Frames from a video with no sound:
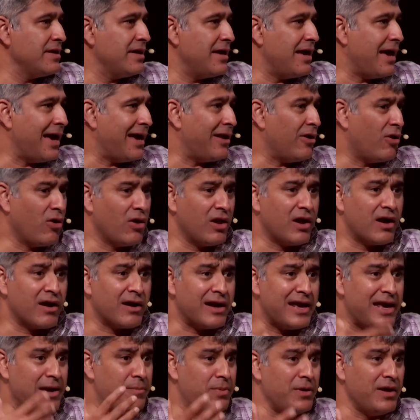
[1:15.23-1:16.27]
and all our
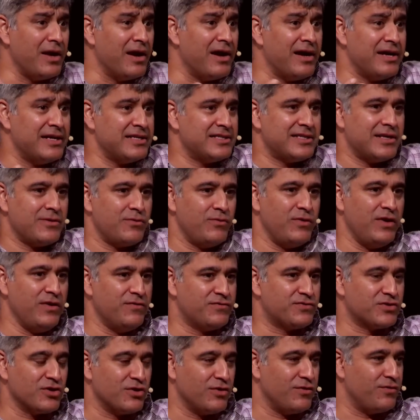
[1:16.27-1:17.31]
APIs that we've
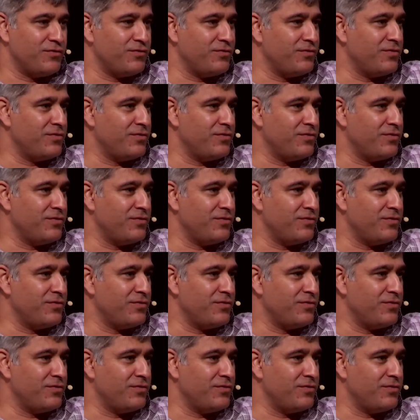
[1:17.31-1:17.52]
sort of